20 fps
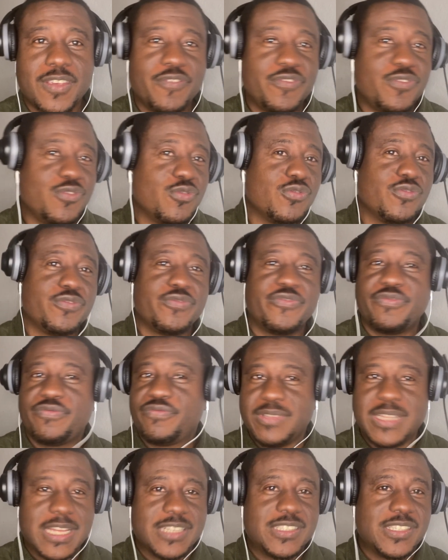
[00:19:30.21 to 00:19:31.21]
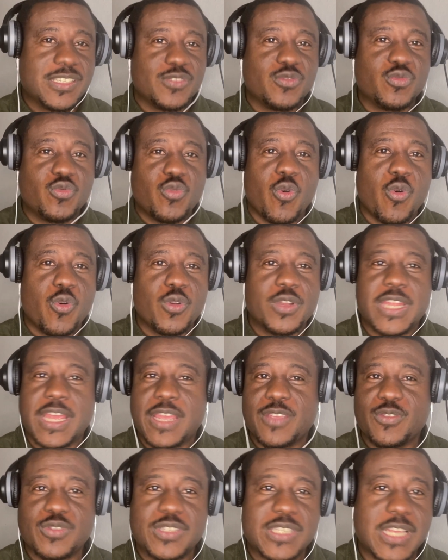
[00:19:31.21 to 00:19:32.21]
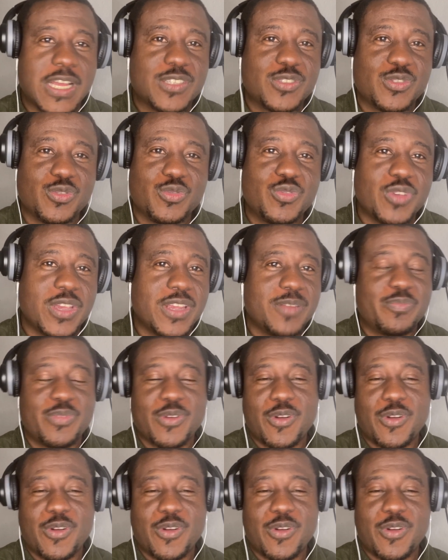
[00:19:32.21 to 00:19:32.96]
If you let it go, then you start to join,